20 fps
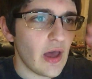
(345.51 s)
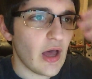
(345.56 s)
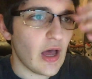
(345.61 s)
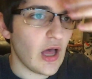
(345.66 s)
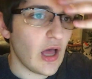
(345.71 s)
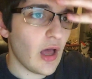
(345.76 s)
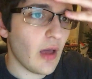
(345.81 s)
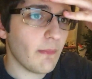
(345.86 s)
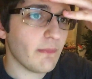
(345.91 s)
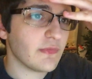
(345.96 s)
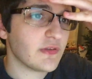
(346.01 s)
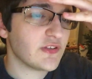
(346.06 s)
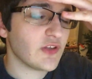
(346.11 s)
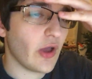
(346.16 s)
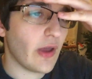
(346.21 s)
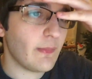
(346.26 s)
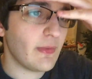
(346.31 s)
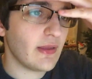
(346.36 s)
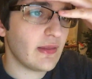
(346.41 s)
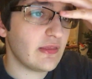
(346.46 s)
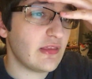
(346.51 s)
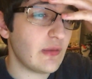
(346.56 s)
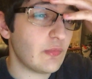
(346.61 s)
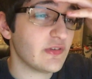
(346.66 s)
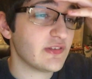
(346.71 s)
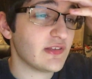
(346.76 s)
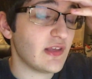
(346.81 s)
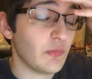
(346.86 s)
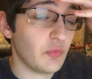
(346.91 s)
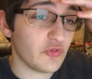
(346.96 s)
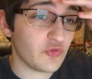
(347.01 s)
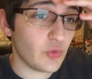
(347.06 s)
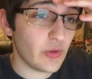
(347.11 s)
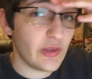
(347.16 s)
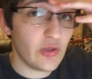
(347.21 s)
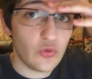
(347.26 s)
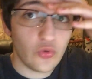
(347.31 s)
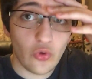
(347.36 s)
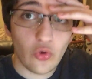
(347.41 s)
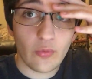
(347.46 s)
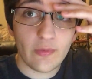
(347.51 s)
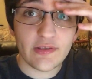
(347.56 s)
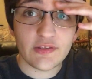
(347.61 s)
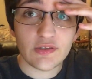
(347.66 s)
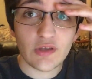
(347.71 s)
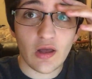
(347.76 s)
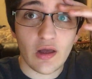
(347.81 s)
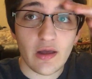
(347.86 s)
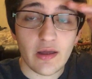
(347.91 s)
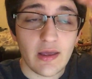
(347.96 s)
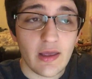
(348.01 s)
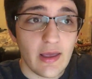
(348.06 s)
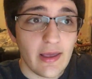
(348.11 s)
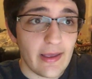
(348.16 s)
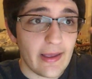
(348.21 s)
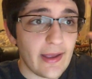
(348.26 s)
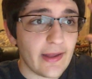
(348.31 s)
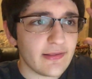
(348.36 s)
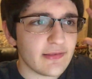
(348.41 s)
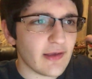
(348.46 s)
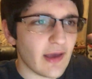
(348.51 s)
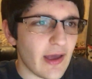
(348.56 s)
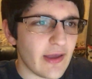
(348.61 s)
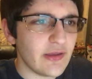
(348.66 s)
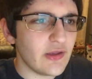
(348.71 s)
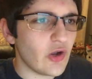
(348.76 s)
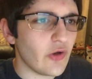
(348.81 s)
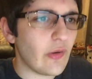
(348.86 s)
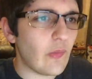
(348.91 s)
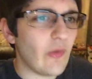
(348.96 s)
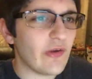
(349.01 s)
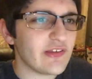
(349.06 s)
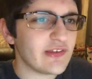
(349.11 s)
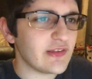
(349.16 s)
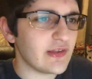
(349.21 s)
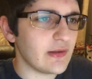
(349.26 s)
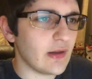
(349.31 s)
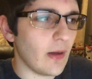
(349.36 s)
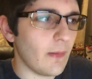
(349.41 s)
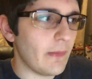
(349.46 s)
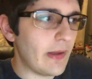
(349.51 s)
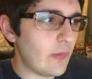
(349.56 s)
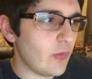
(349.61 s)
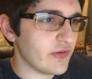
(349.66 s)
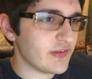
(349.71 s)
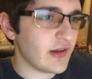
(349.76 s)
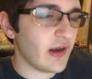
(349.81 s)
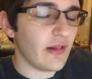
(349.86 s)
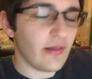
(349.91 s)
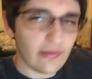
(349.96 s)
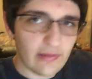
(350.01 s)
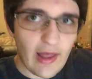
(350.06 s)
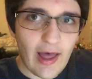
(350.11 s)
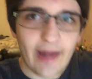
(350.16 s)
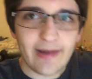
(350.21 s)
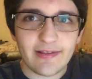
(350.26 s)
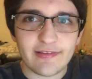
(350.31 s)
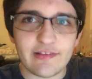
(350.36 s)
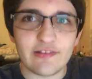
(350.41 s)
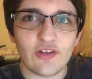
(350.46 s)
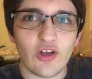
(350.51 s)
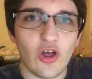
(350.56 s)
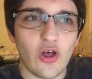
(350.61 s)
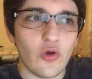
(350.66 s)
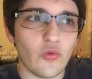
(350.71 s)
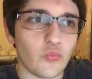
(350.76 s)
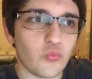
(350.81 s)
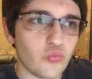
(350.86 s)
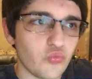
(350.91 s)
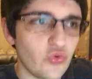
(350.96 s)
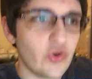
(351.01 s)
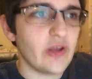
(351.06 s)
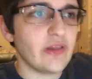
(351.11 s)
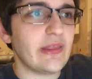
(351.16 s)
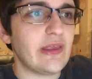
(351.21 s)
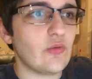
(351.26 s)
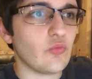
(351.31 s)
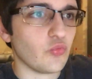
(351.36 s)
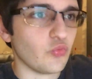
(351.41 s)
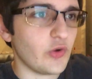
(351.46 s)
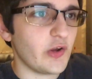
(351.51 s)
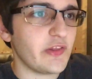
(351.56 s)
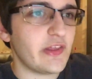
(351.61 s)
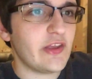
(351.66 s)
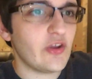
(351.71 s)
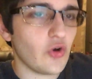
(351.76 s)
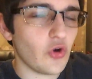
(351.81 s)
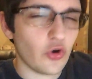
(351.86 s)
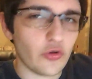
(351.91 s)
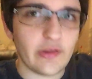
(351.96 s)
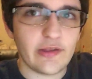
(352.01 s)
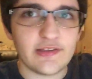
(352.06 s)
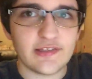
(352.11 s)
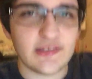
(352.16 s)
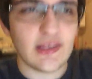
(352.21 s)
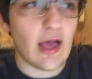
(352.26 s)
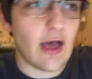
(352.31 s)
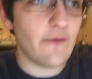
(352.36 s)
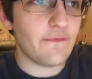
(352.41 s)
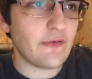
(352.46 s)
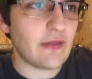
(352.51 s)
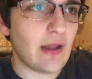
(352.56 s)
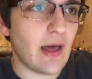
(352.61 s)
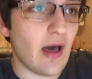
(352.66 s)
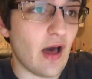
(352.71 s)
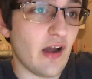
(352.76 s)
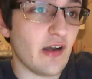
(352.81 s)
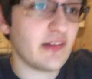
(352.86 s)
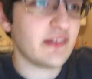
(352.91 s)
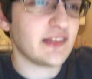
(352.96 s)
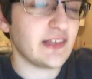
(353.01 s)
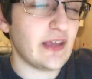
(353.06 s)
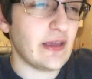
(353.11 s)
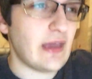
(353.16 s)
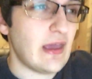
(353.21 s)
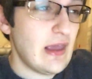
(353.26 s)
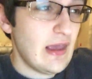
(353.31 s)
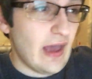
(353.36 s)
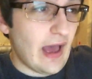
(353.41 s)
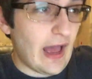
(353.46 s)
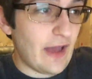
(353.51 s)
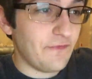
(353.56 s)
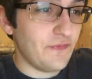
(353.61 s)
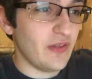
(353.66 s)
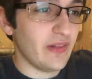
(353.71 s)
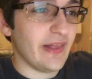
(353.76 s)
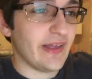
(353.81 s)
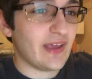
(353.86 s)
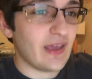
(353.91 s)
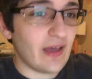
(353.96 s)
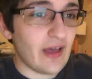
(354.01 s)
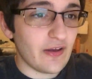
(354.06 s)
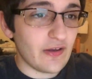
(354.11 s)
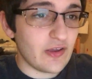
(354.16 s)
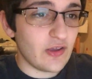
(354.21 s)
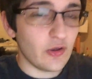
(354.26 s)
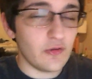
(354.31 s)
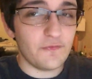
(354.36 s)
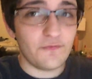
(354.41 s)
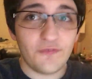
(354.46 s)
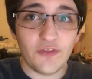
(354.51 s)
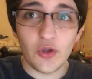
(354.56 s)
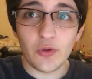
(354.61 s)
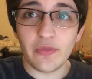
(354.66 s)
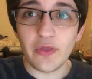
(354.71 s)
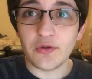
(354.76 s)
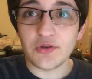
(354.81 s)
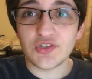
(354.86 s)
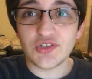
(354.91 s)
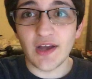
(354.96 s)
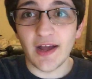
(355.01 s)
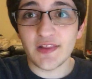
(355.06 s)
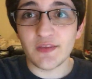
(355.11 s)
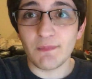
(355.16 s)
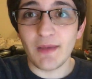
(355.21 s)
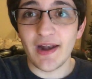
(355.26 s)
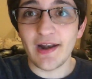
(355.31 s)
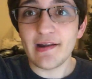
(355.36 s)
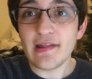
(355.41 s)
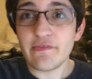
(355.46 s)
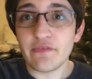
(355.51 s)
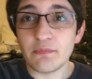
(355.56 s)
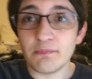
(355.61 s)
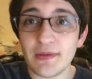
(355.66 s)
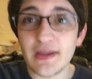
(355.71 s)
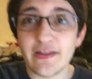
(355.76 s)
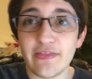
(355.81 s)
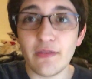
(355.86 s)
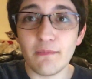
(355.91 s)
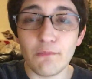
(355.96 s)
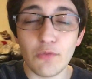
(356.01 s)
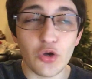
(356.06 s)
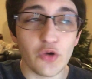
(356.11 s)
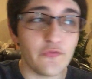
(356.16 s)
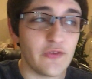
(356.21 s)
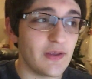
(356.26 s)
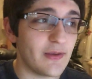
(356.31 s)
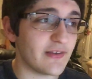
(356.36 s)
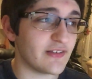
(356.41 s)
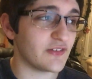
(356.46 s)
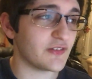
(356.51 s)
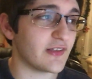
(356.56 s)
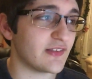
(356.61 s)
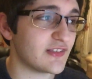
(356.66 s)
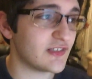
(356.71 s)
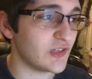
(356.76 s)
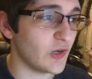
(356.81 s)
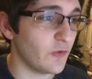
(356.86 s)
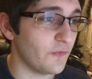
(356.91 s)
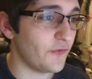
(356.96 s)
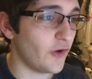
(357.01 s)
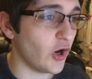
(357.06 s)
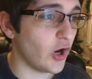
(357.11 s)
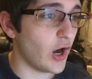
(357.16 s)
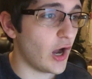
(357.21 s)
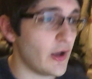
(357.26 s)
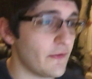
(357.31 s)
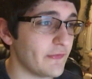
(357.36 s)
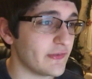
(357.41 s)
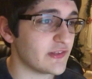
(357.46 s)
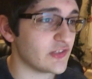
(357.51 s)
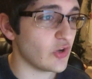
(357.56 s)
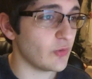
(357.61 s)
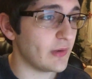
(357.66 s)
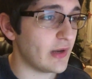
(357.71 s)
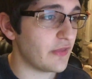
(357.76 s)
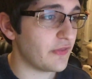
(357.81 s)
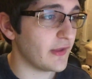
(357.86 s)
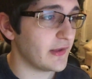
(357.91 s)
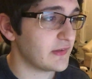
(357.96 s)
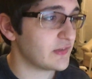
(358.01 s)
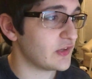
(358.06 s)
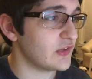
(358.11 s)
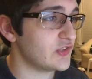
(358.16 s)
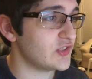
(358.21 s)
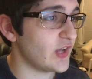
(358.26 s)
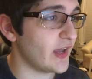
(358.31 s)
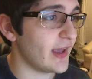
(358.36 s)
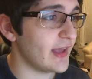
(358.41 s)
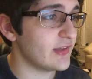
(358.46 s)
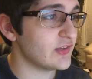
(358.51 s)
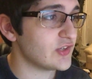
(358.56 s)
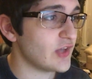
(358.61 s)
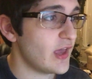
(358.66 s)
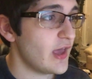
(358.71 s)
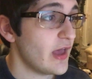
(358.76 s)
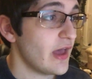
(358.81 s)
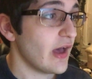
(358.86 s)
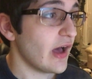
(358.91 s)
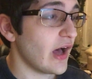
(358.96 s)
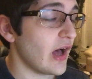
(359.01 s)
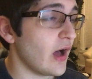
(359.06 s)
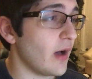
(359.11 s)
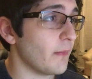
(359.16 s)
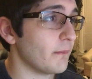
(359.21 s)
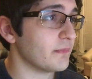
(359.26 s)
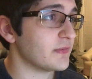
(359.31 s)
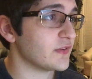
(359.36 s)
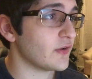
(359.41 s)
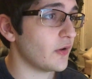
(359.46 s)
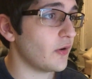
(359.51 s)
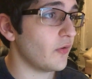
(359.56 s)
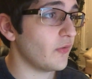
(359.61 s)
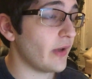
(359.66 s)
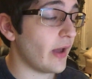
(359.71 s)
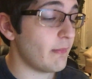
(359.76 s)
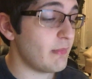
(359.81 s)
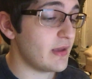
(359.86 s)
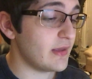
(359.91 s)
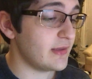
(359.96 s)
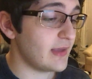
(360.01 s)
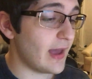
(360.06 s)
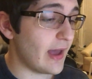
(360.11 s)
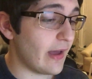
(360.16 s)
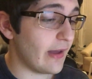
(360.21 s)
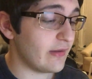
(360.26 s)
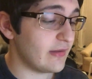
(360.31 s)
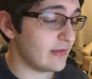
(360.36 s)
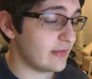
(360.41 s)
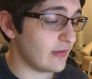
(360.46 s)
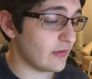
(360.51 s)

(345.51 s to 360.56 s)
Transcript: Um, so I mean, it was it was really cool. What we saw it. Uh, you know, it wasn't um, it wasn't a lot because it's all really really early stuff. And honestly, I feel like a good few of those shots may not even be in the movie because it's so far off and so many things could change. Um, so I mean, yeah,